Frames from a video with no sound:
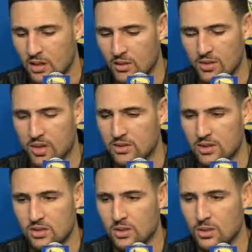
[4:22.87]
Our fans
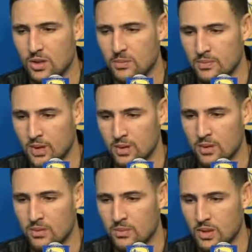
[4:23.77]
going to show up, and
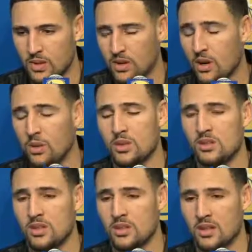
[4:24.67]
they're uh, they're
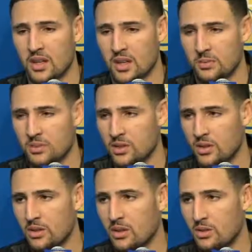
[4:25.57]
always into the game. You
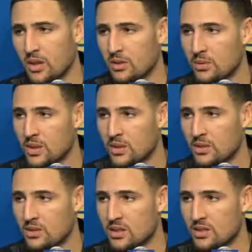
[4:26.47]
know, you go around the arena
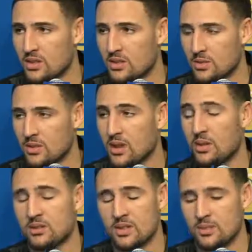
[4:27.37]
and you see some of the
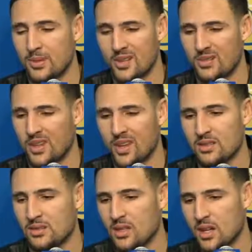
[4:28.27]
other teams play the
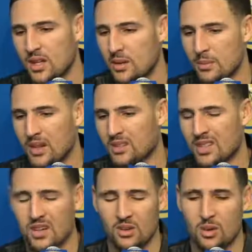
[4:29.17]
fans. It's
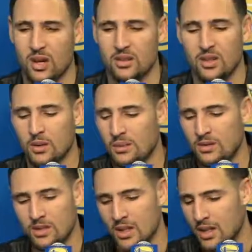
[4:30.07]
kind of quiet in there,
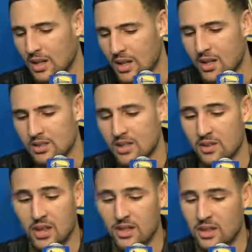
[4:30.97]
but it's
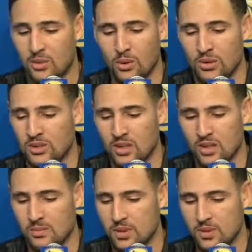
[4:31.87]
never like that a Warriors
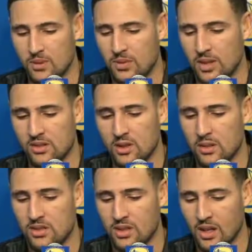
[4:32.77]
game. You know, the fans are
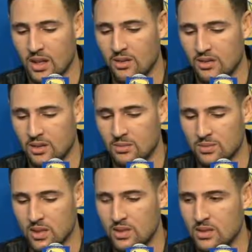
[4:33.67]
always engaged, and
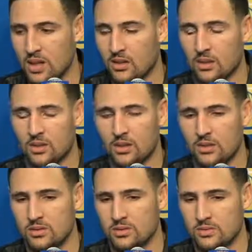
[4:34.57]
that does not go
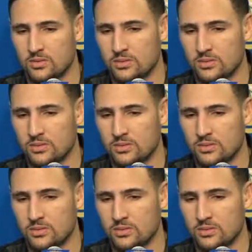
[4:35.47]
unnoticed.